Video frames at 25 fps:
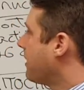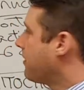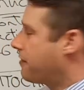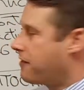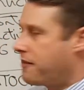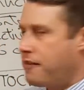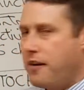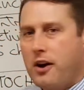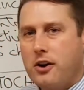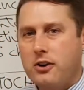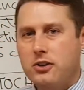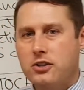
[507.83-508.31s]

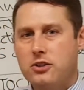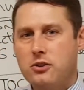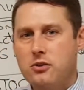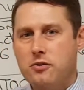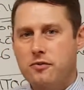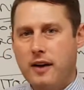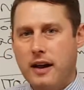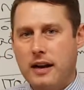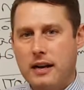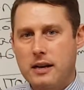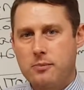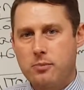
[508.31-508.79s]
Far too
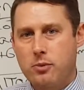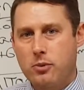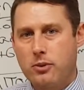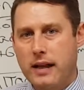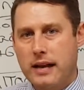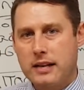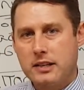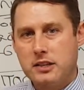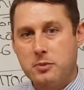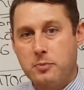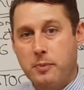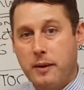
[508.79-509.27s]
valuable,
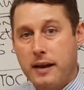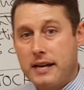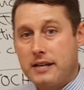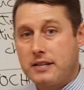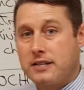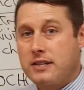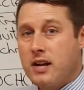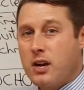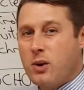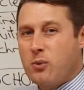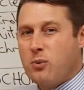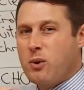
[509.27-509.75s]
that
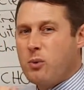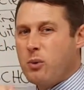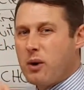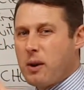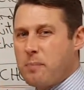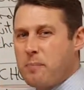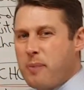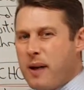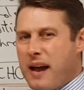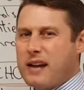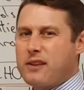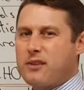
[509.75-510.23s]
space. We want
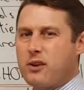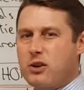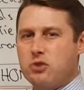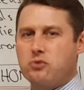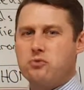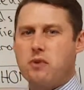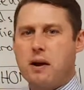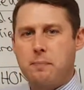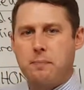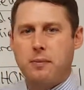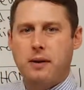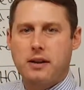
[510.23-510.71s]
to pack those
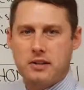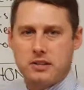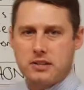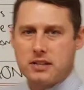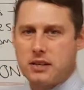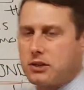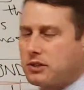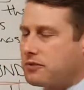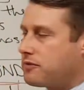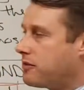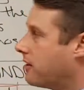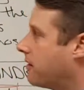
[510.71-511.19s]
red blood
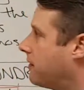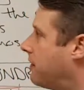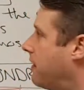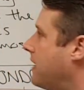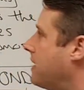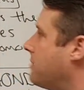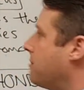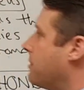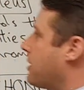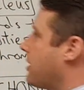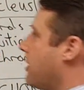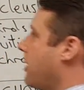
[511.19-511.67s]
cells full of
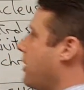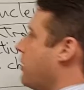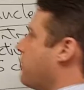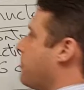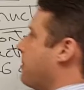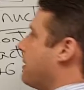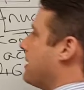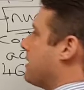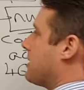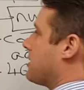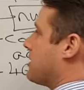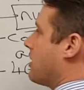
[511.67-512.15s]

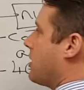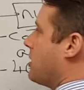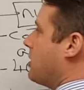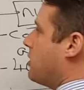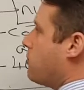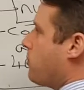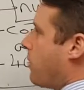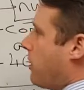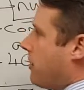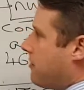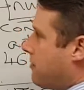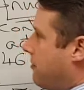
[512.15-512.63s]
hemoglobin, so
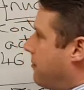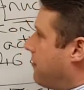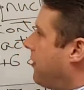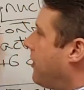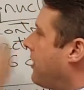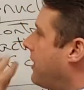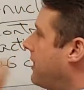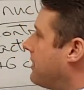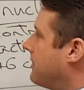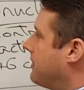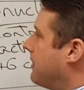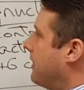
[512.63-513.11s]
you won't
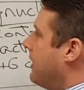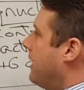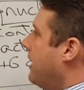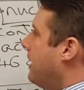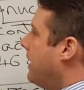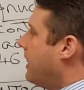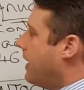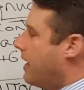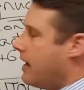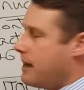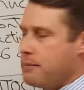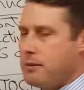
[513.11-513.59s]
find
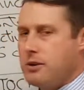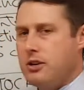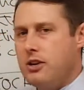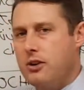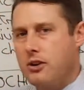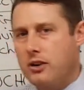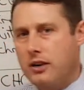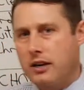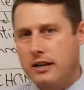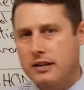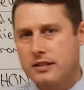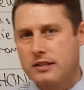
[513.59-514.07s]
a
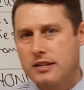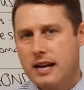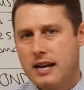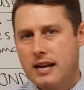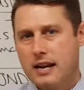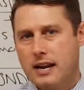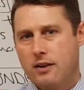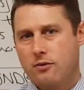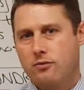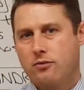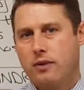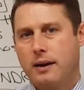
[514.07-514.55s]
nucleus
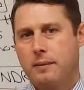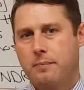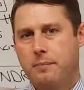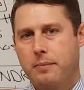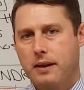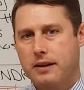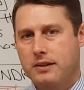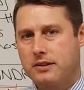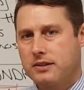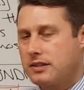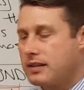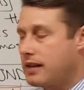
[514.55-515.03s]
in a red
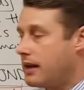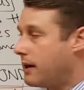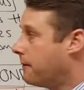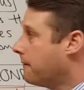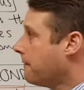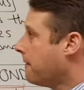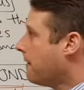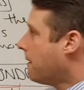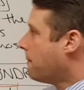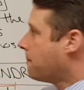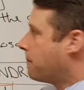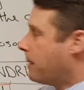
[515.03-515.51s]
blood cell.
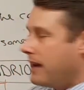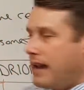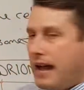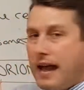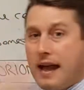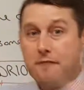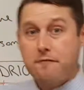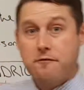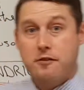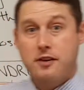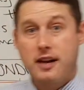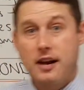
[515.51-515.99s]
But
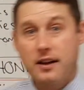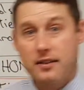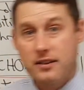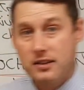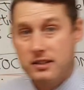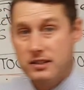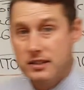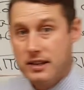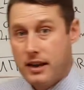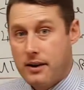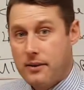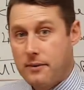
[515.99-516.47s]
every other
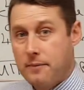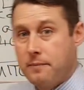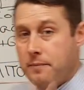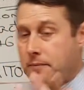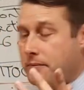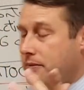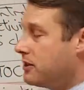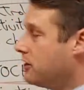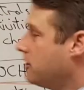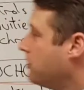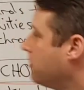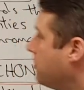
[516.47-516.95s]
cell,
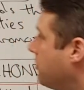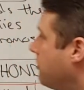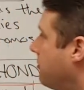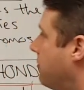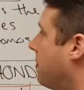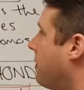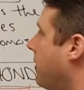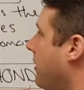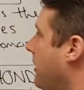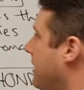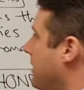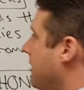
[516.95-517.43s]
you will
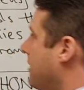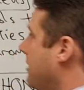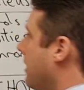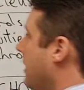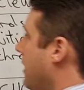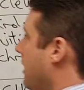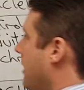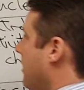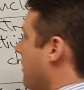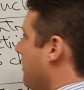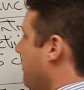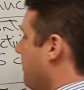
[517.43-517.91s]
find
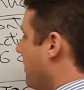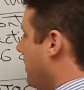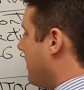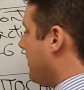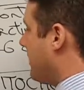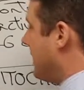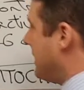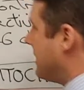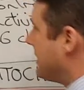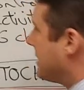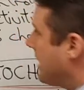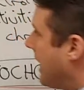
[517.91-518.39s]
one of
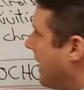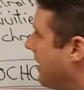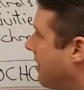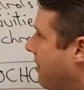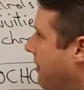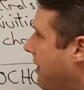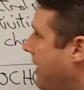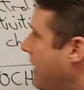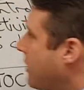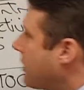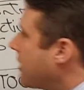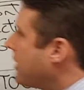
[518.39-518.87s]
these, and
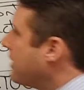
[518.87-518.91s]
they are